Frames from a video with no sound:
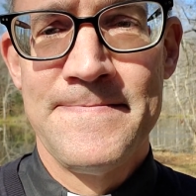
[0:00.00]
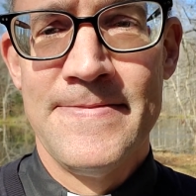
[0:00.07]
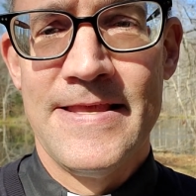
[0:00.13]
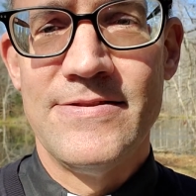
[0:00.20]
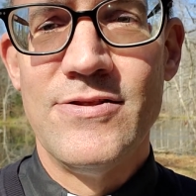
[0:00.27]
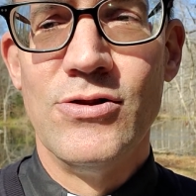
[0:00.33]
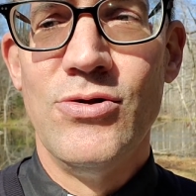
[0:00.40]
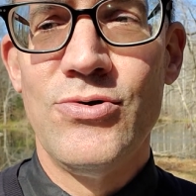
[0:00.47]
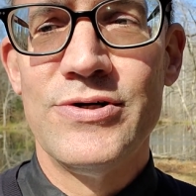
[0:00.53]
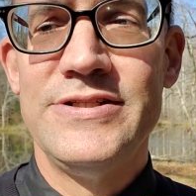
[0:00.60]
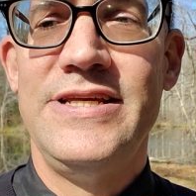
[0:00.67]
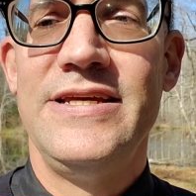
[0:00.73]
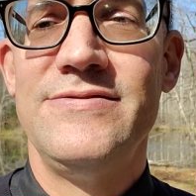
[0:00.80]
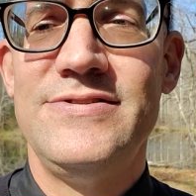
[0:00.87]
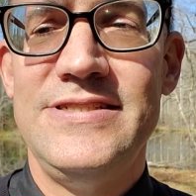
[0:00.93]
The Lord
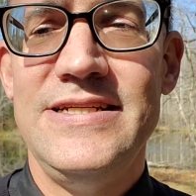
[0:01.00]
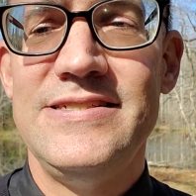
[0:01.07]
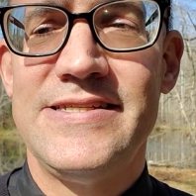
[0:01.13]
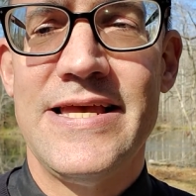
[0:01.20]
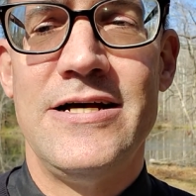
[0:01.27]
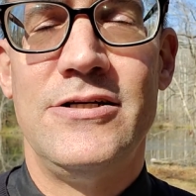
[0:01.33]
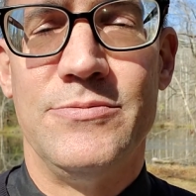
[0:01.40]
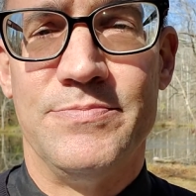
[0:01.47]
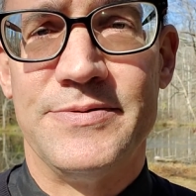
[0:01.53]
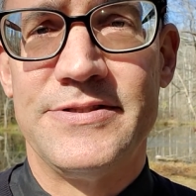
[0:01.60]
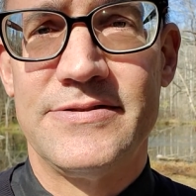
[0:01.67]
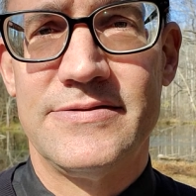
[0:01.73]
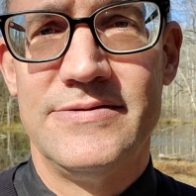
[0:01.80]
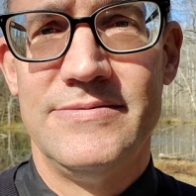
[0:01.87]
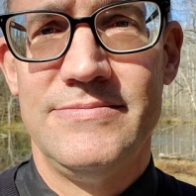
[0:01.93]
gives these
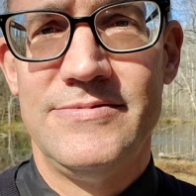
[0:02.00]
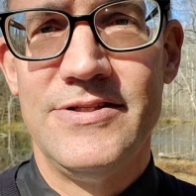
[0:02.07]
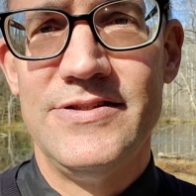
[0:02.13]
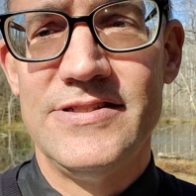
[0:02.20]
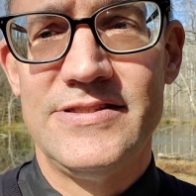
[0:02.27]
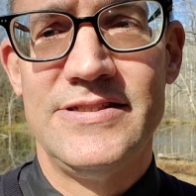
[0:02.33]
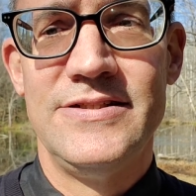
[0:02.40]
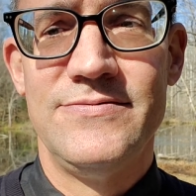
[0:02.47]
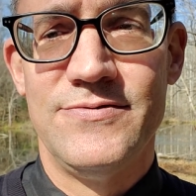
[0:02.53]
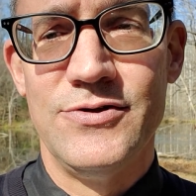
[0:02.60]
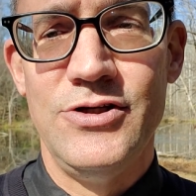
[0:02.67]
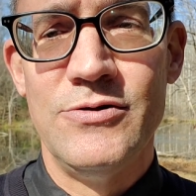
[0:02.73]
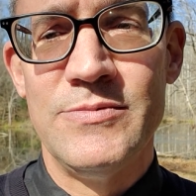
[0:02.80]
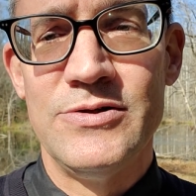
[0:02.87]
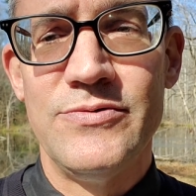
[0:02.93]
helps to the sinful
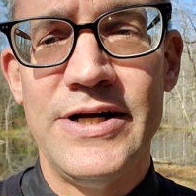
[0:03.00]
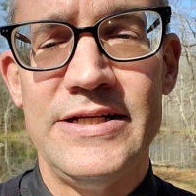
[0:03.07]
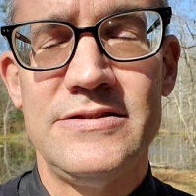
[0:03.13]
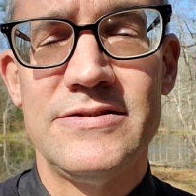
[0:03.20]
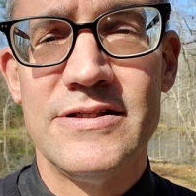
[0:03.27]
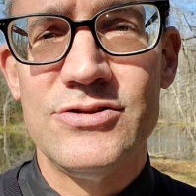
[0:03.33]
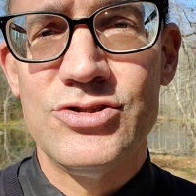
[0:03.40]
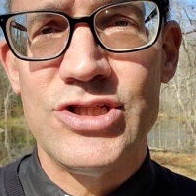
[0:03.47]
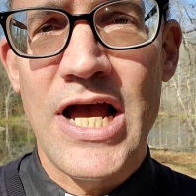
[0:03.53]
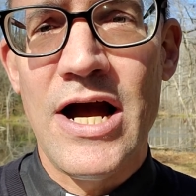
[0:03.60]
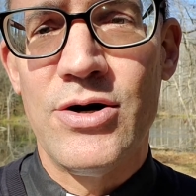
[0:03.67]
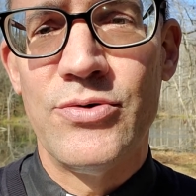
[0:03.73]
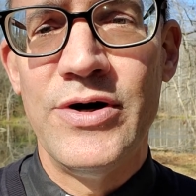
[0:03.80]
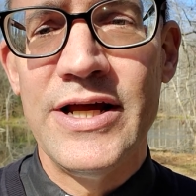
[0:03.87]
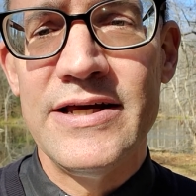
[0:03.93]
human race,
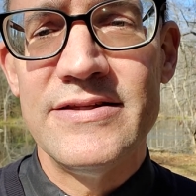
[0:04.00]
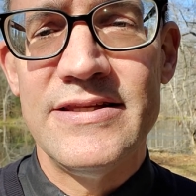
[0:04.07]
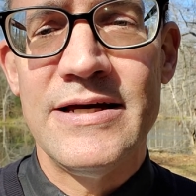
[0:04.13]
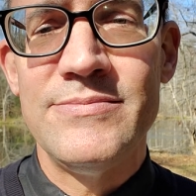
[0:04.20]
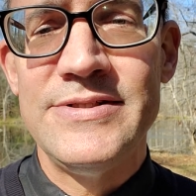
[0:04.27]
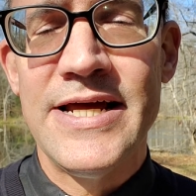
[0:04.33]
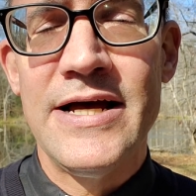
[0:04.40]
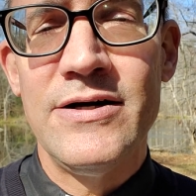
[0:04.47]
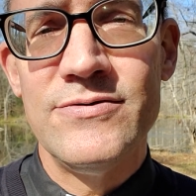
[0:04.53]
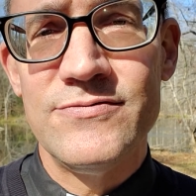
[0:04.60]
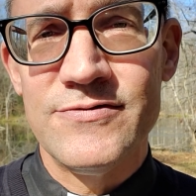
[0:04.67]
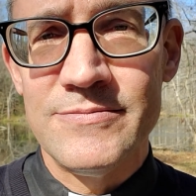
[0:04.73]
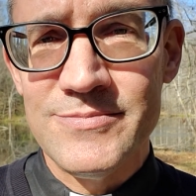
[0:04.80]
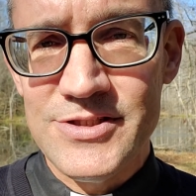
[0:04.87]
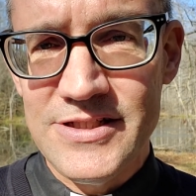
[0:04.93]
showering them down
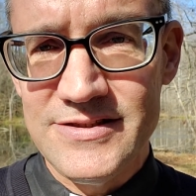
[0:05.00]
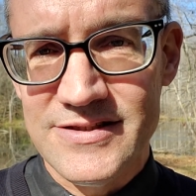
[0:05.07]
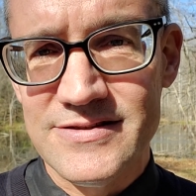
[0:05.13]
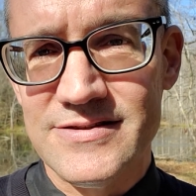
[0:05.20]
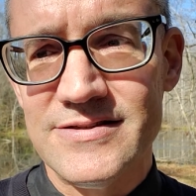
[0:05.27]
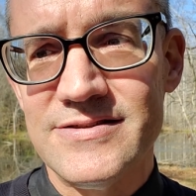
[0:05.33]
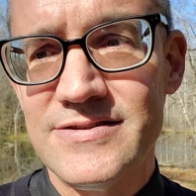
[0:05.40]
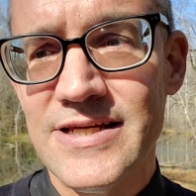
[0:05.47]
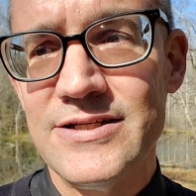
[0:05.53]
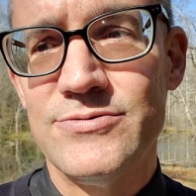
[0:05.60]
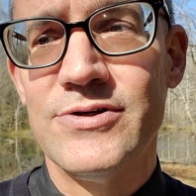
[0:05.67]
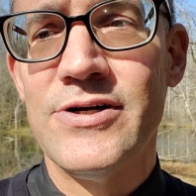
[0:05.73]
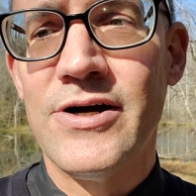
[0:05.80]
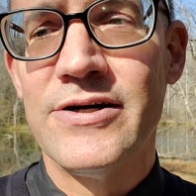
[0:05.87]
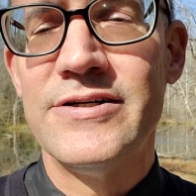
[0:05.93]
from Jesus'
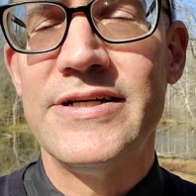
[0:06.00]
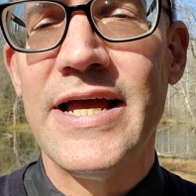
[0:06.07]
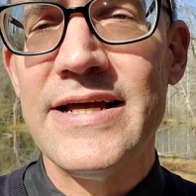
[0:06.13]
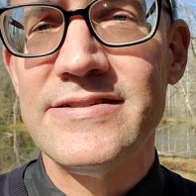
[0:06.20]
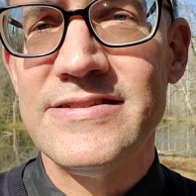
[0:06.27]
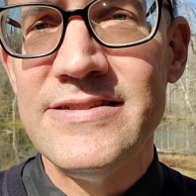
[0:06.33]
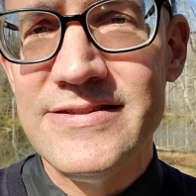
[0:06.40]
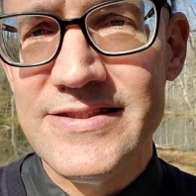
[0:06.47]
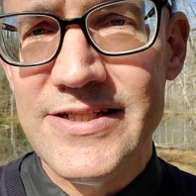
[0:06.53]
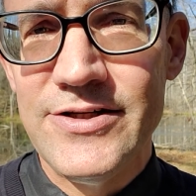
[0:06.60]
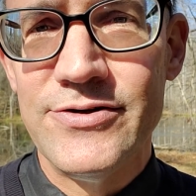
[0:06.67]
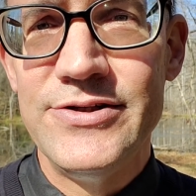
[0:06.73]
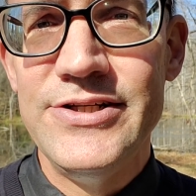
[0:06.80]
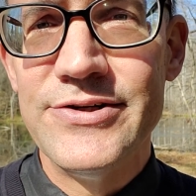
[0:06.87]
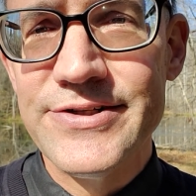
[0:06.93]
sacred heart as
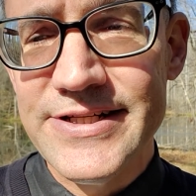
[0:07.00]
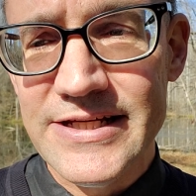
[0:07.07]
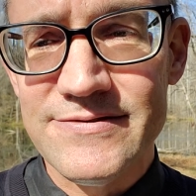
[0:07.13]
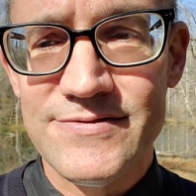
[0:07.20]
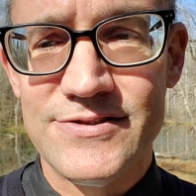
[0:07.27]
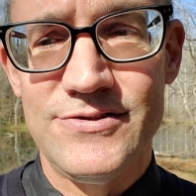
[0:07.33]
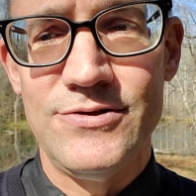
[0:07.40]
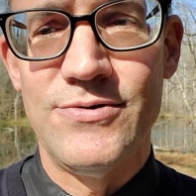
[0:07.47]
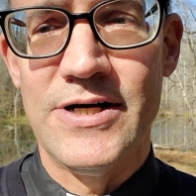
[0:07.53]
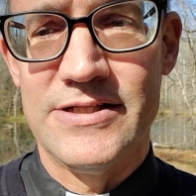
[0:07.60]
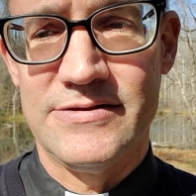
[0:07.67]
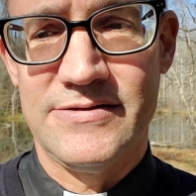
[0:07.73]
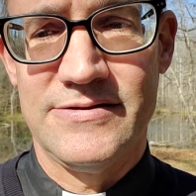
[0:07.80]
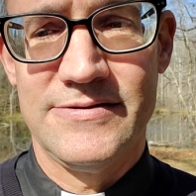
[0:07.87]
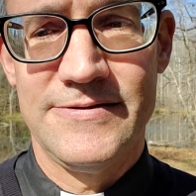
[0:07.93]
interior gifts to
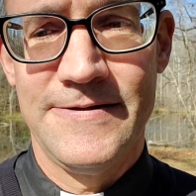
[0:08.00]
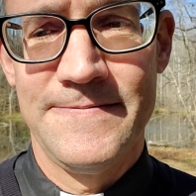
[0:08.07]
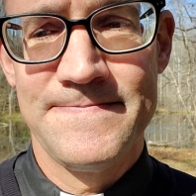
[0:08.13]
us.